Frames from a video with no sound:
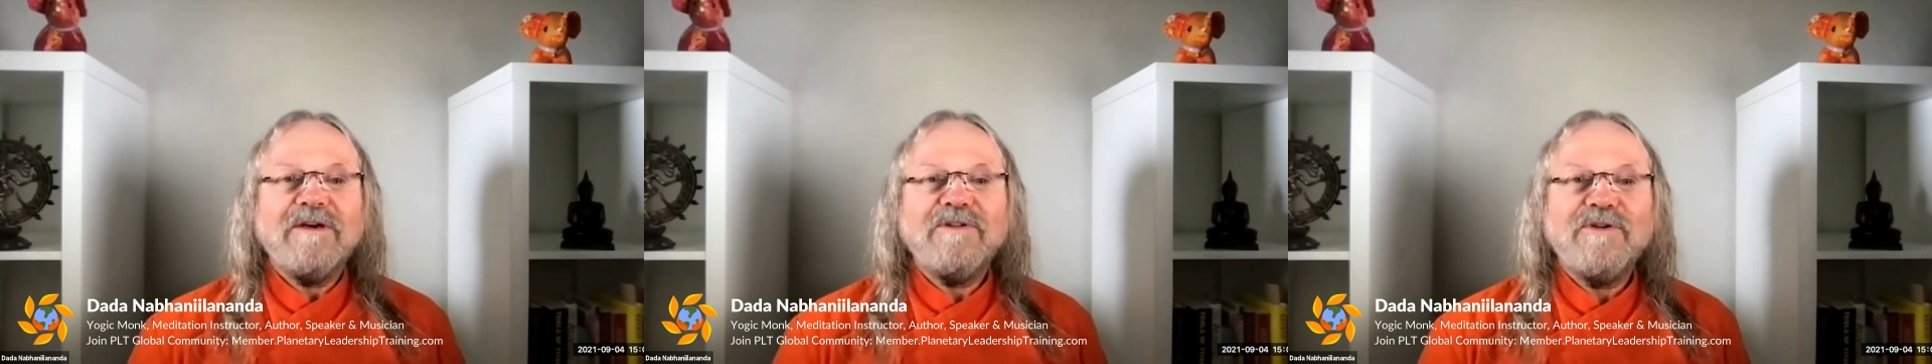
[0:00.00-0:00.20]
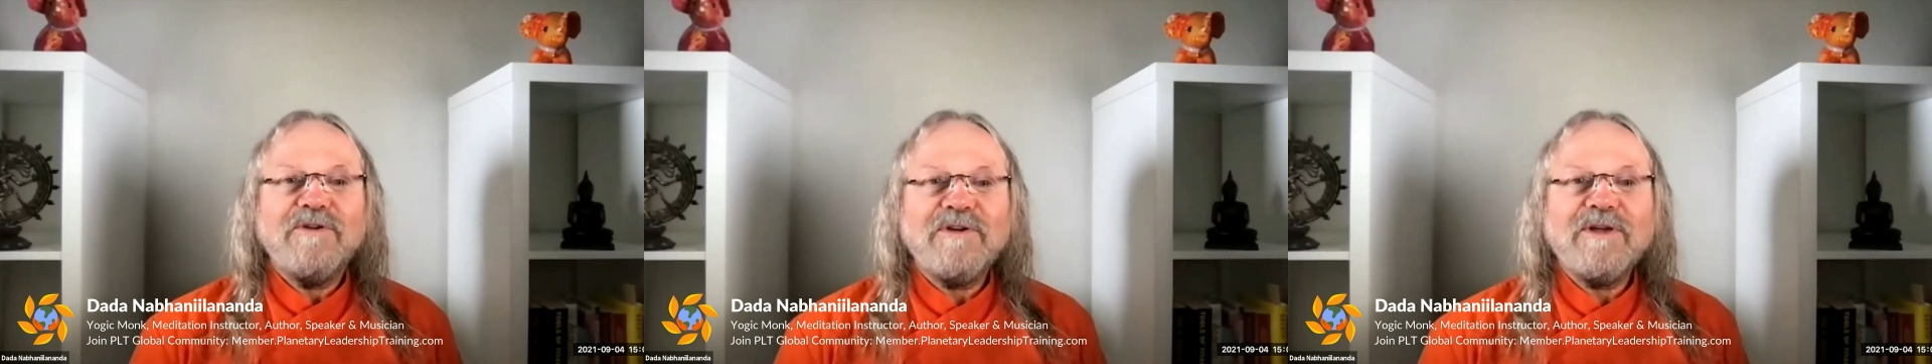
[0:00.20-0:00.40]

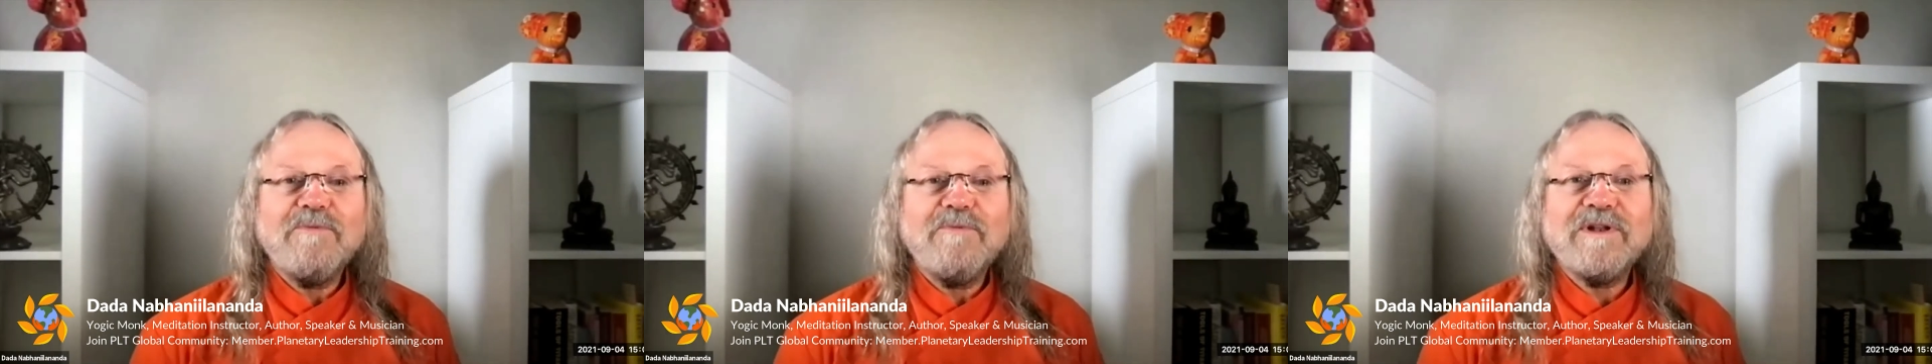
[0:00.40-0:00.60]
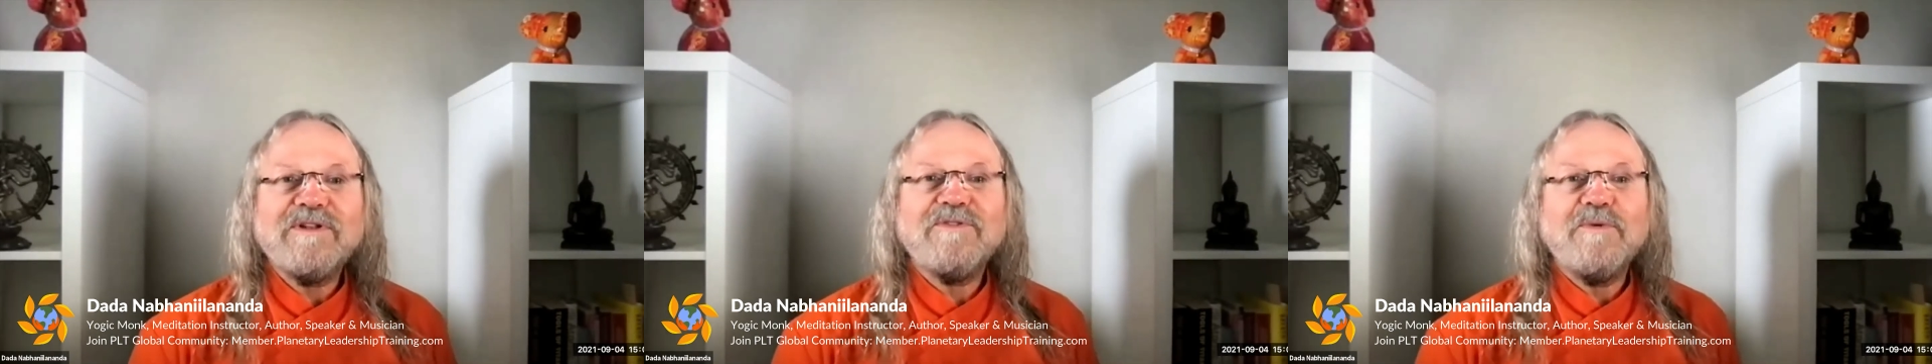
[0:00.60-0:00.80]
during
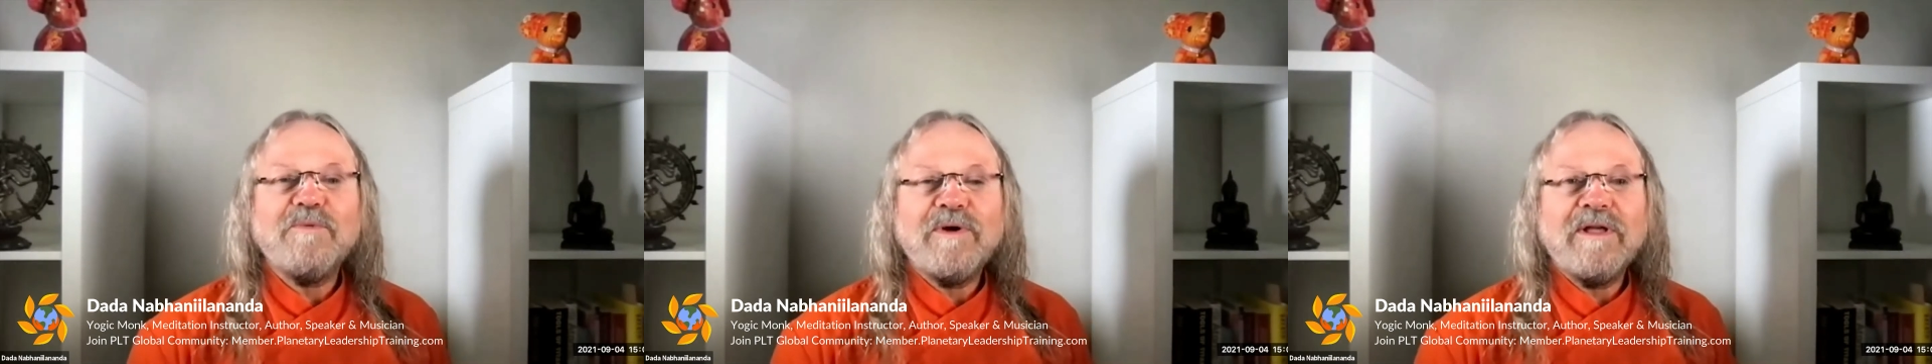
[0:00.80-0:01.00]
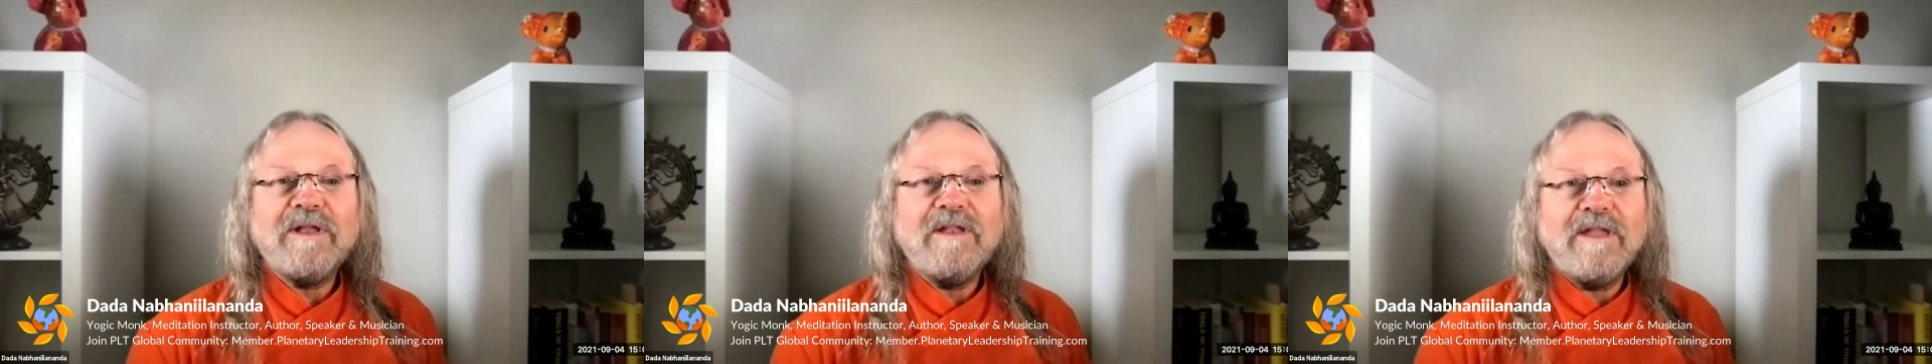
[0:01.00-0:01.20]
which
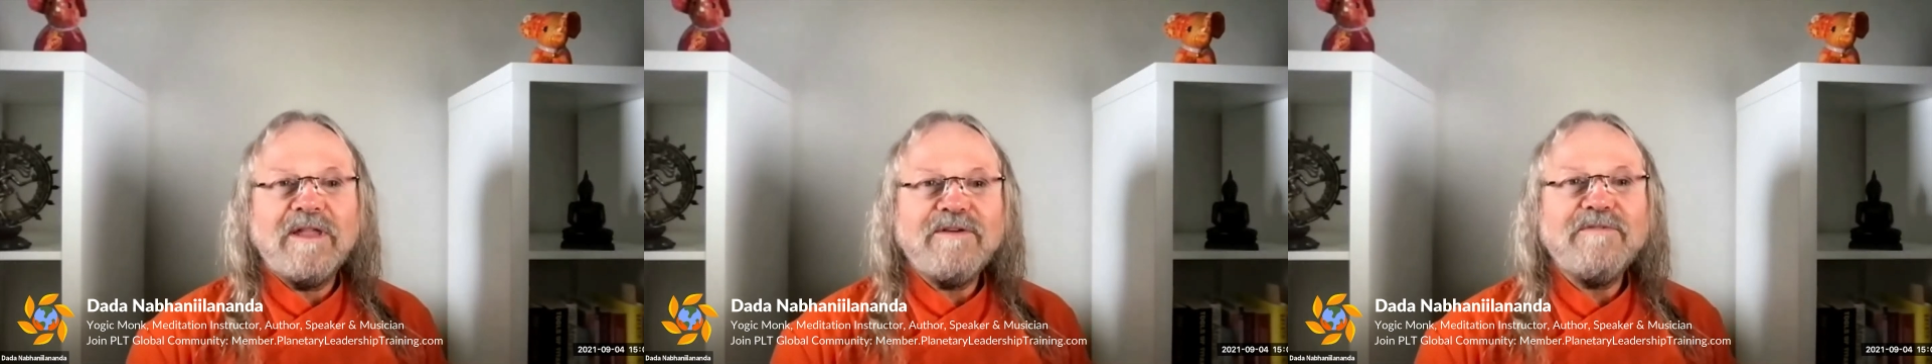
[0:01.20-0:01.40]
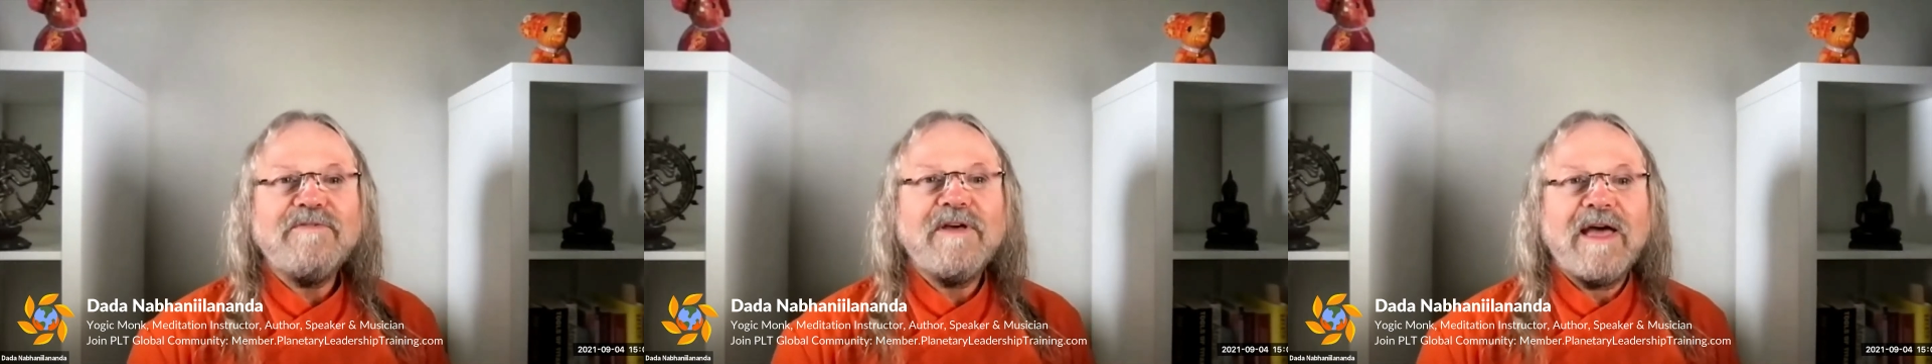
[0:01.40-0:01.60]
we
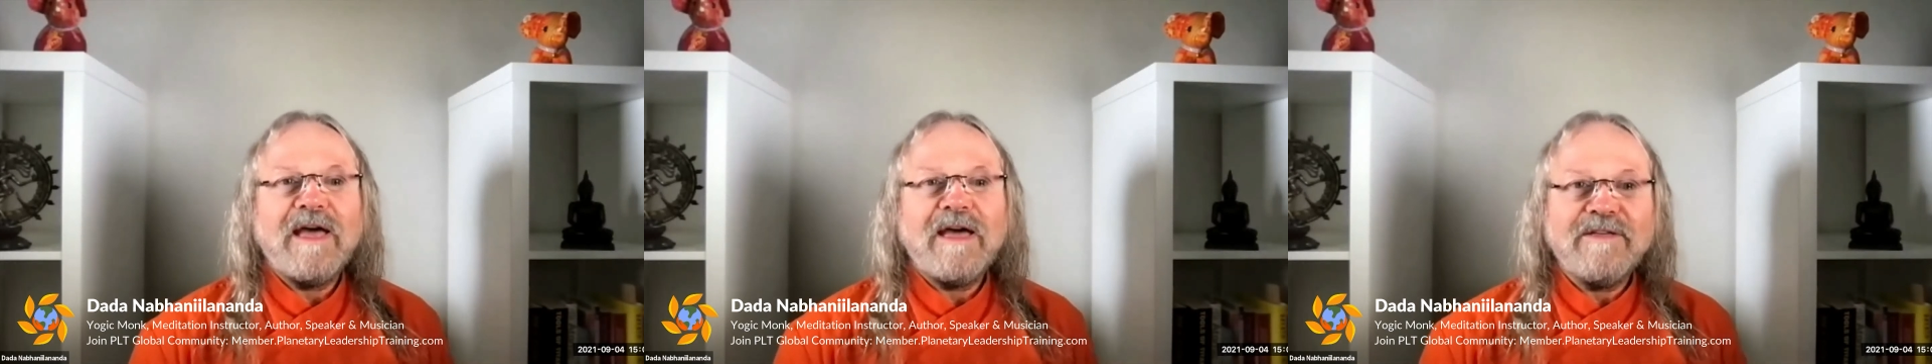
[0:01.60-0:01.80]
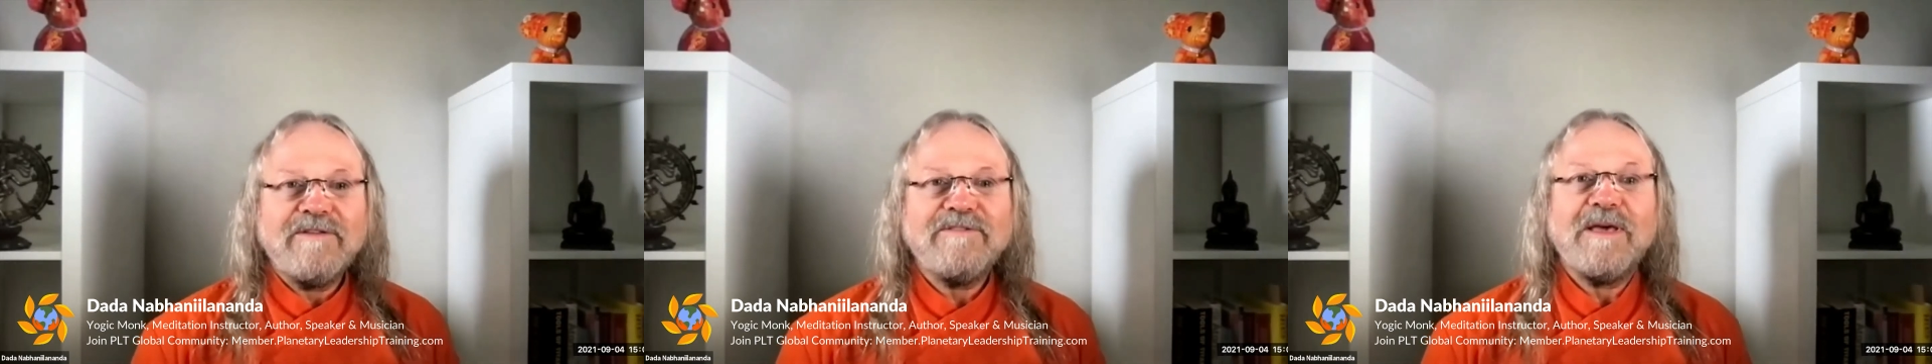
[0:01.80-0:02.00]
live
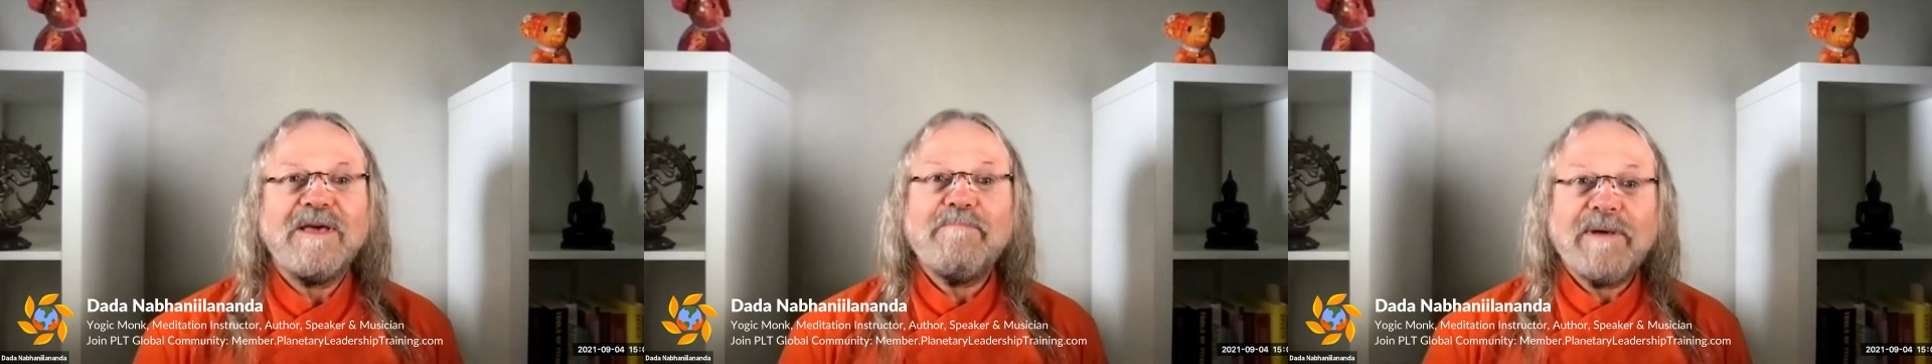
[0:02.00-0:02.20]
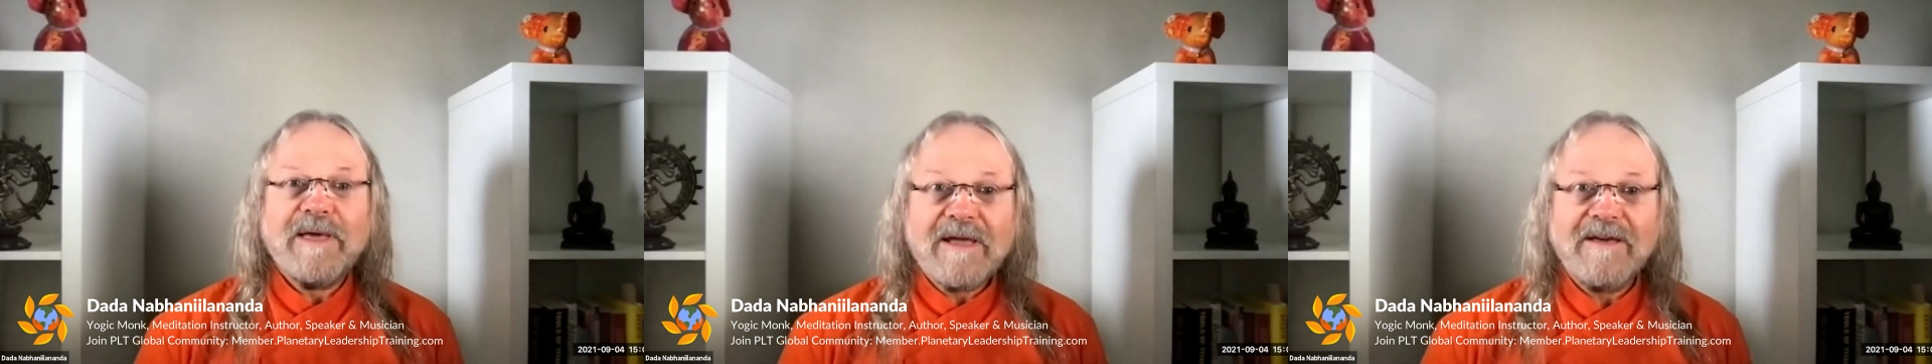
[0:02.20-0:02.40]
as a
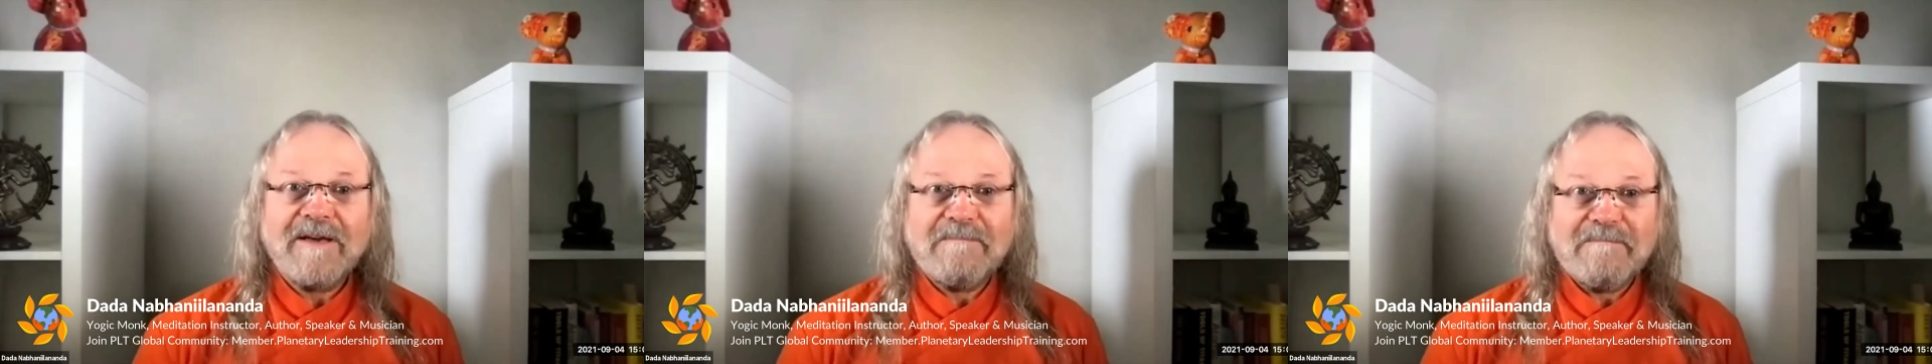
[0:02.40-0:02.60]
beggar.